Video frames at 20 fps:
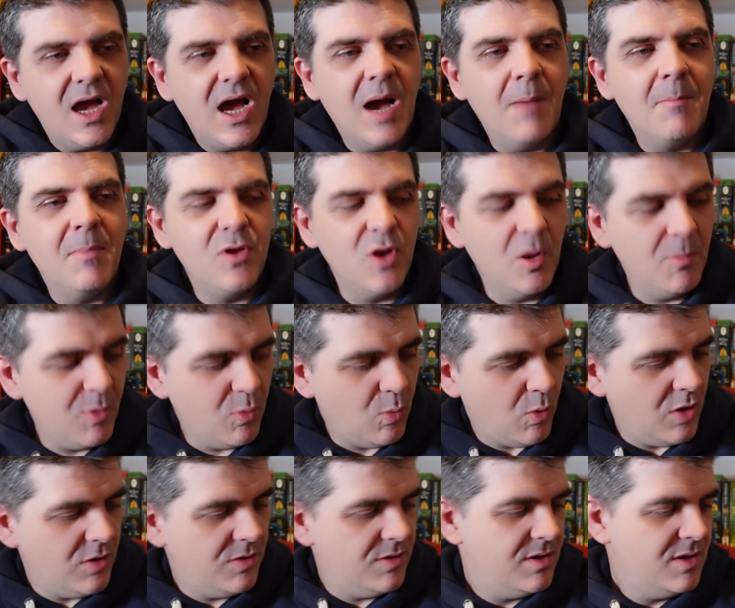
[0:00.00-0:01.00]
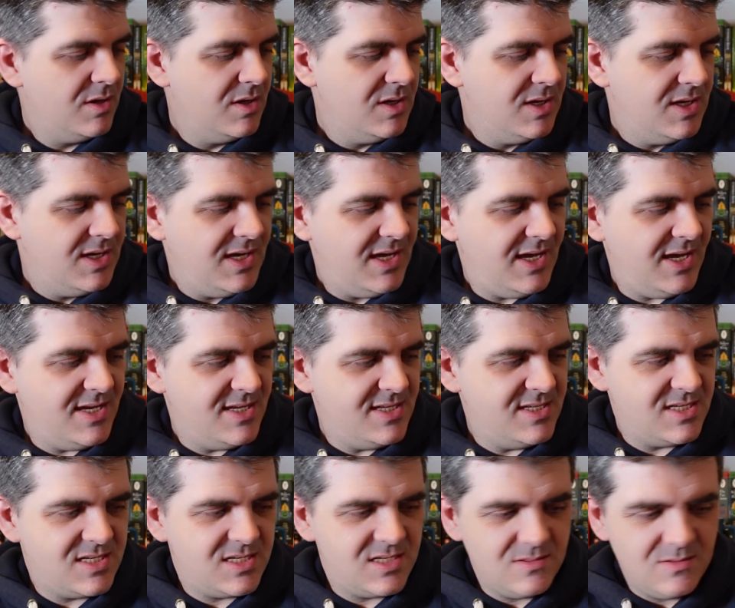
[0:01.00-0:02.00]
And my number one
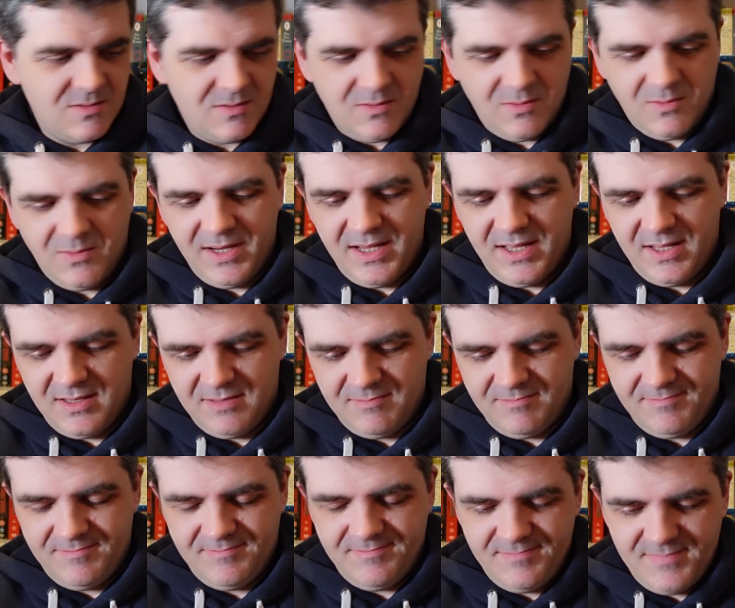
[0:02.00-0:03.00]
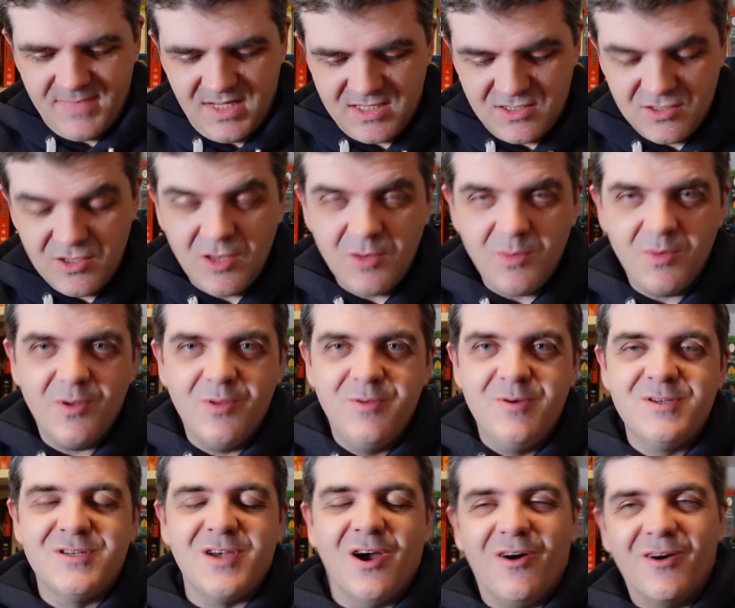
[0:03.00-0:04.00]
is well, it's another one of
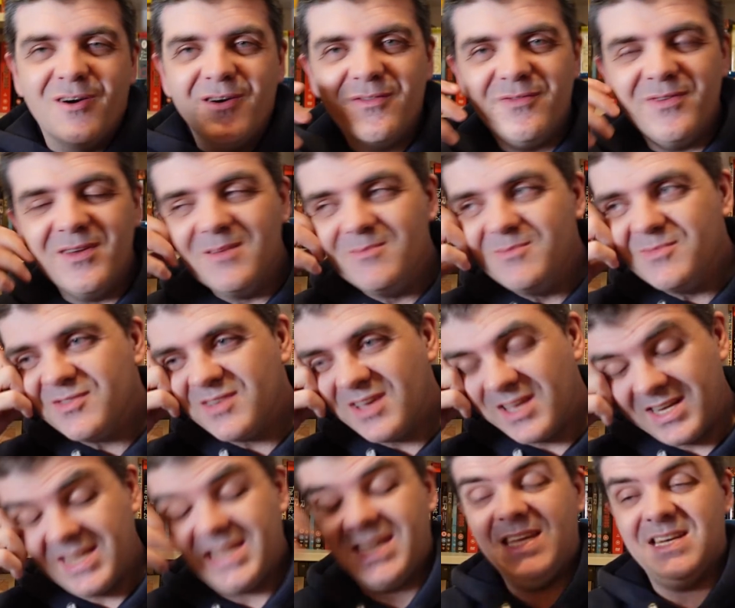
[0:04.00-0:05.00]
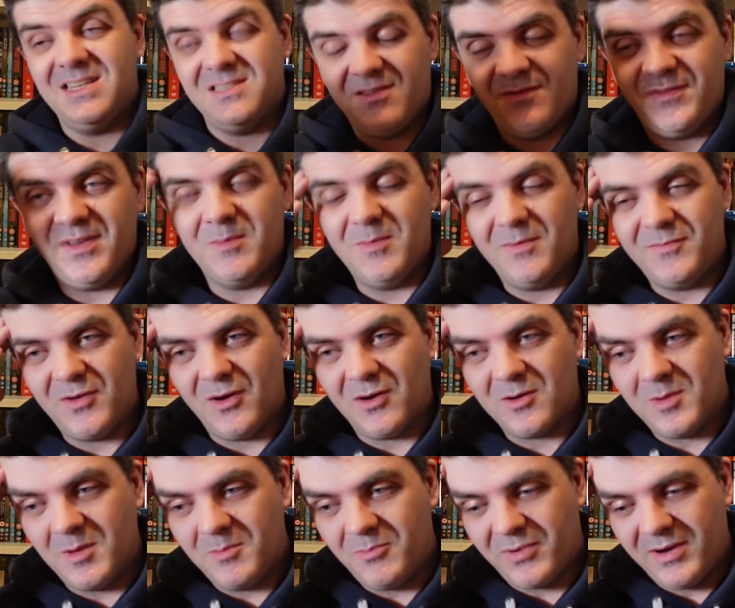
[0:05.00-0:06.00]
those horror films, and again, it's a film I've
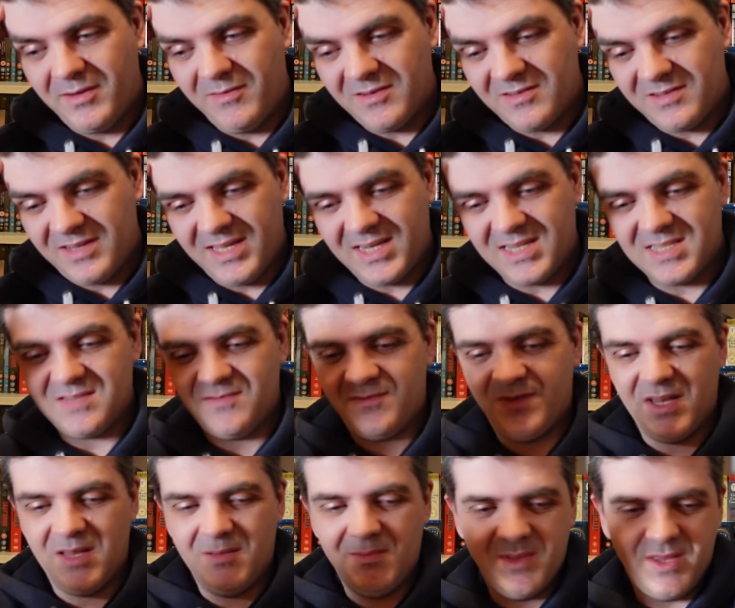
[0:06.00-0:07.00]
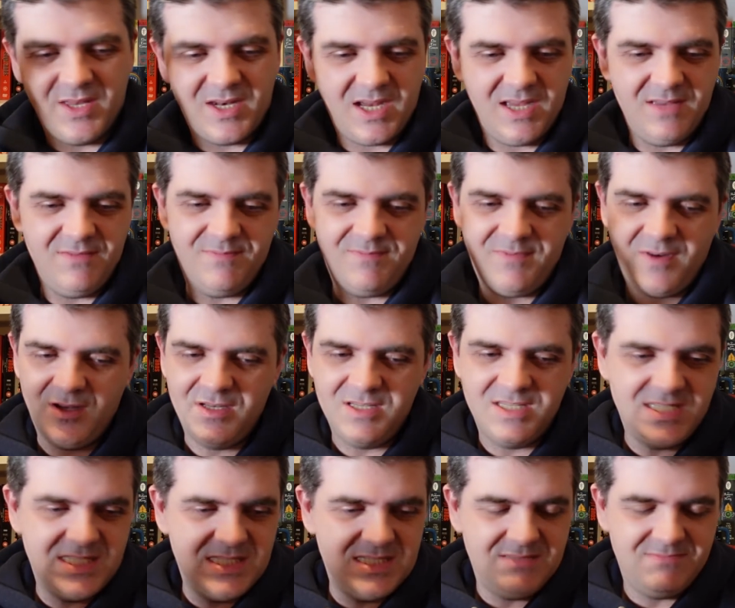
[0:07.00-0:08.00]
talked about previously, and it's a film that I found
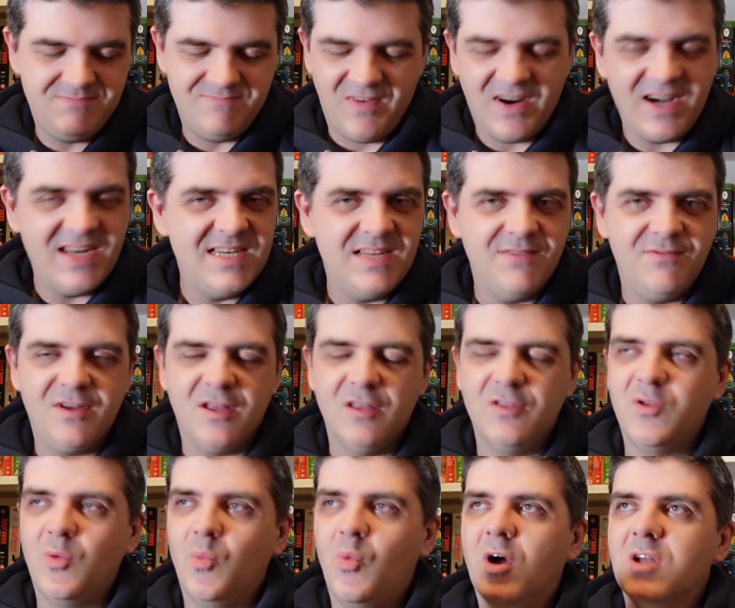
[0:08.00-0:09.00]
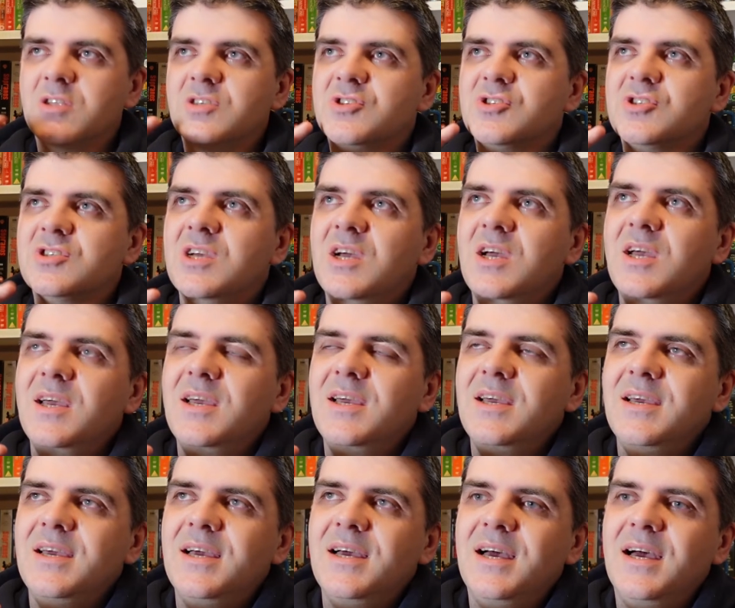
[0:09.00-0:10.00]
very difficult to watch
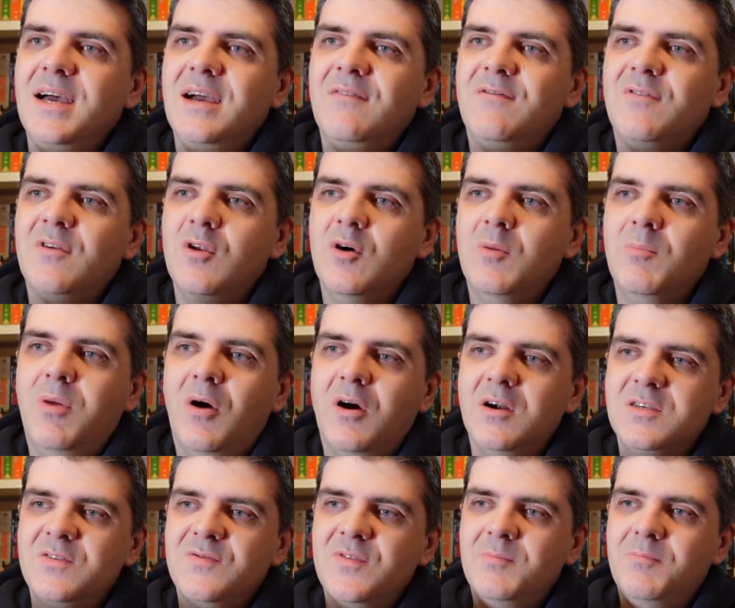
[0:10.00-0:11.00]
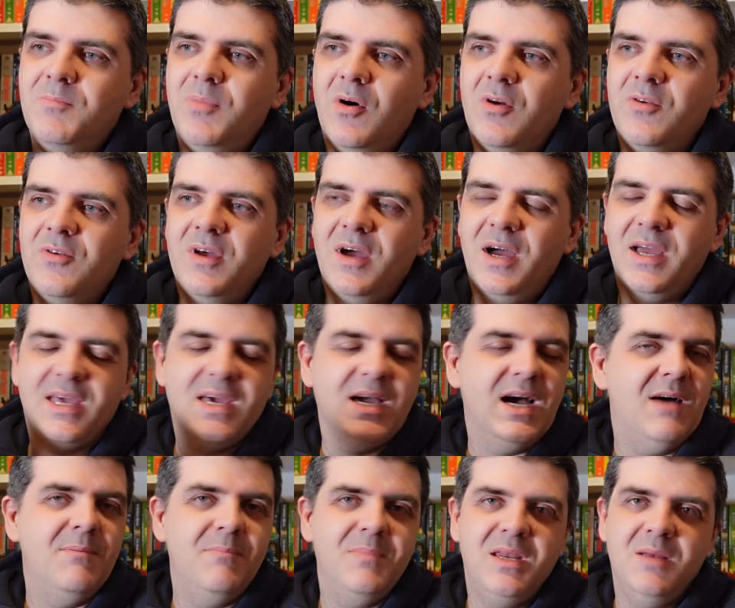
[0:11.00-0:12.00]
uh, for long parts of it, but I
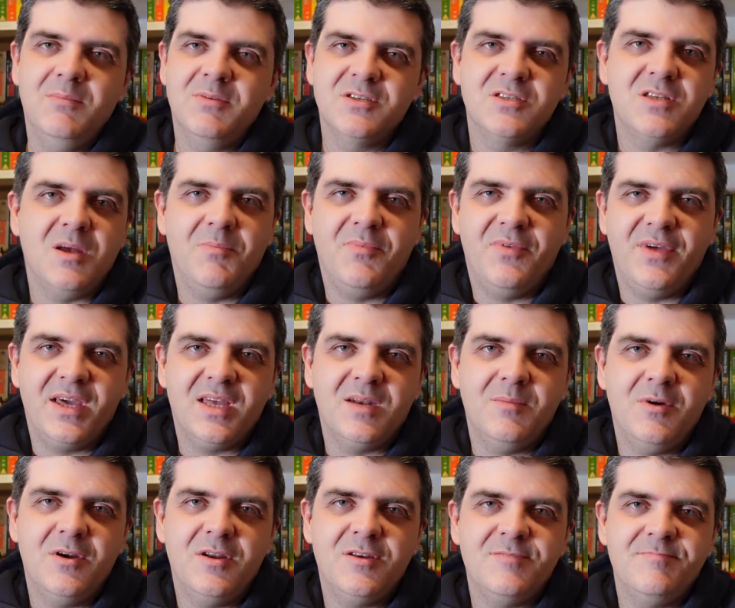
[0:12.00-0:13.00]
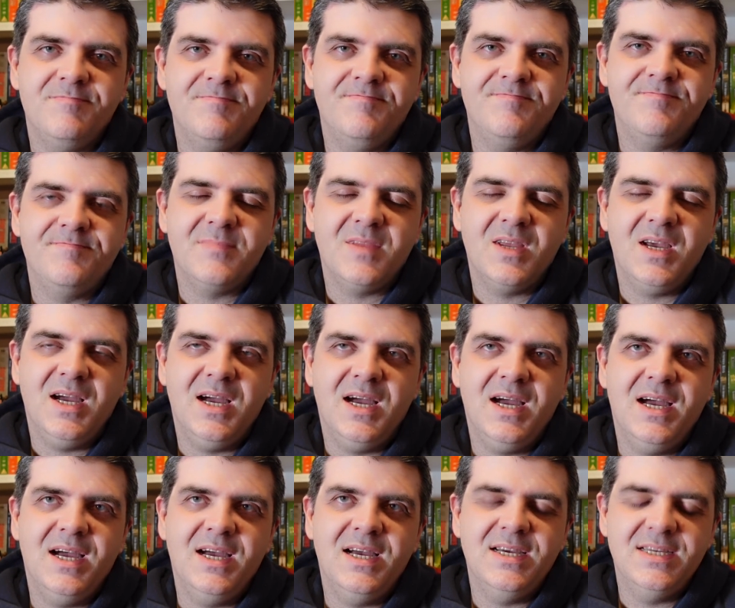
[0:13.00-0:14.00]
haven't been able to stop thinking about it.
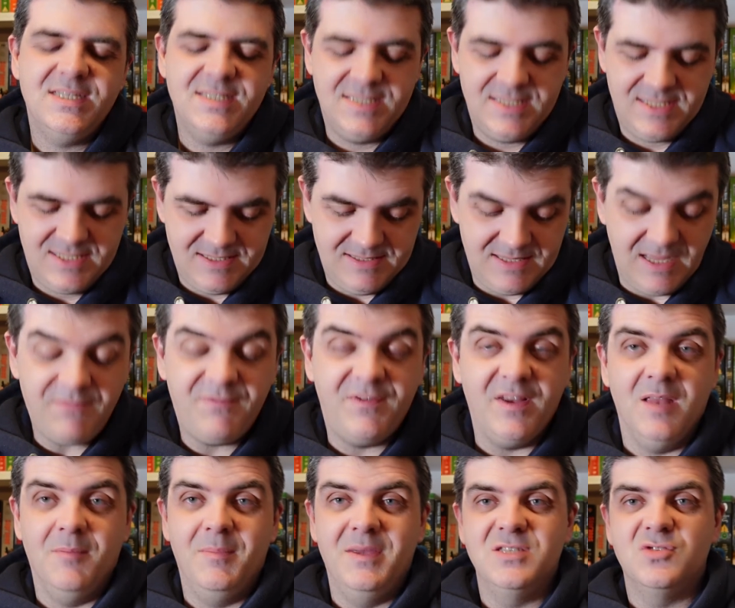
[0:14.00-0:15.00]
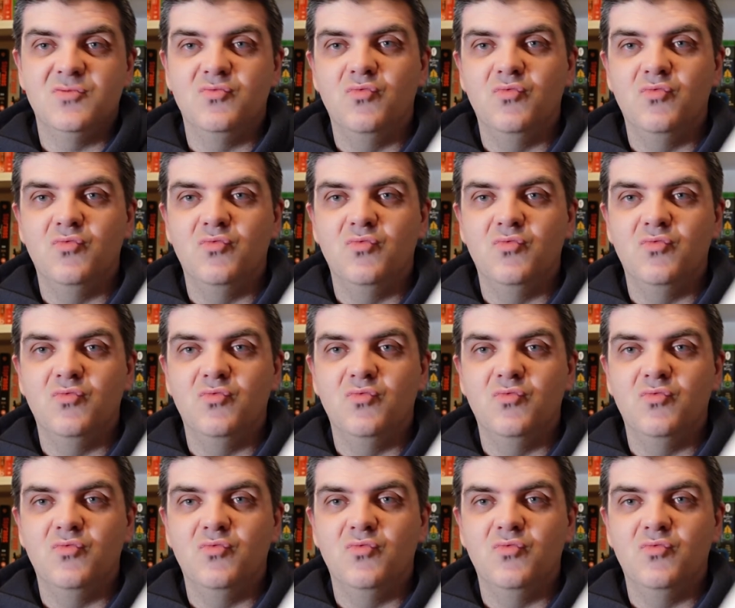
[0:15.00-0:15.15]
And that film is